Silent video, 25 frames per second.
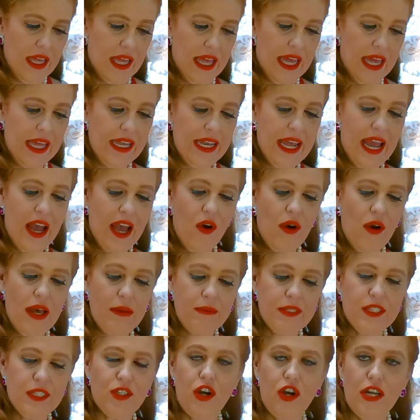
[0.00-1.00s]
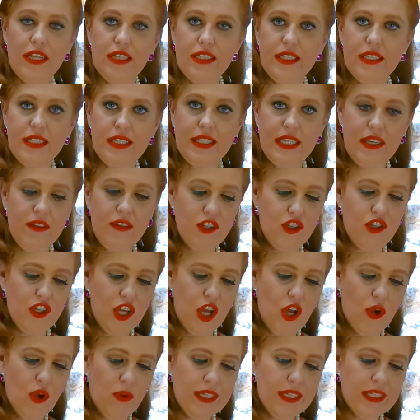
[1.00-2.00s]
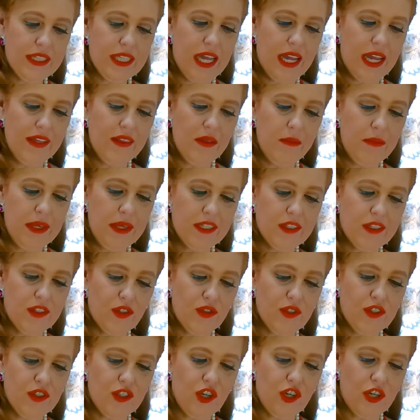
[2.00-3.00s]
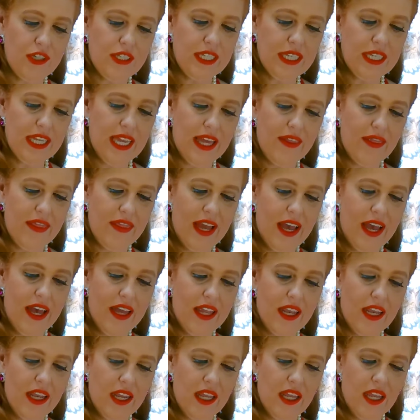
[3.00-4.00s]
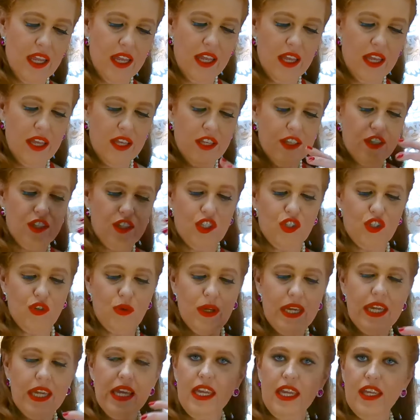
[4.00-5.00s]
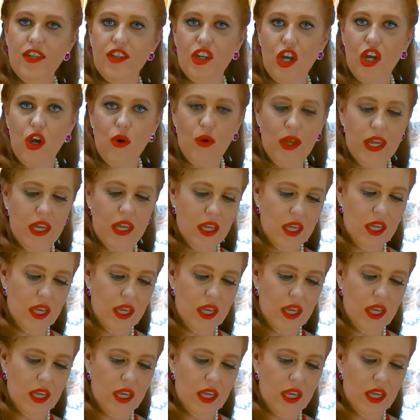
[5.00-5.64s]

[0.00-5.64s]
And now I'm starting to see the dough inside the mixer start to get that stringy, doughy